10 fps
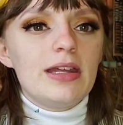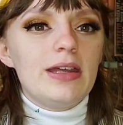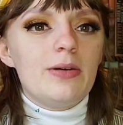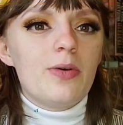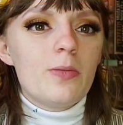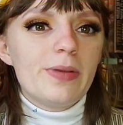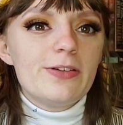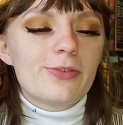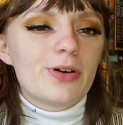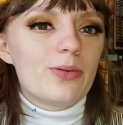it won't be
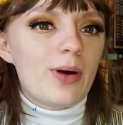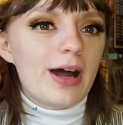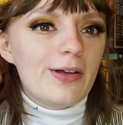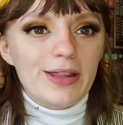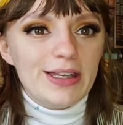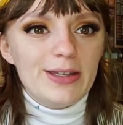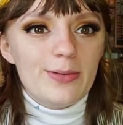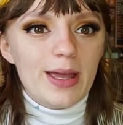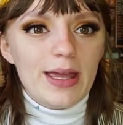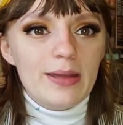for a while
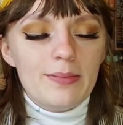anyway,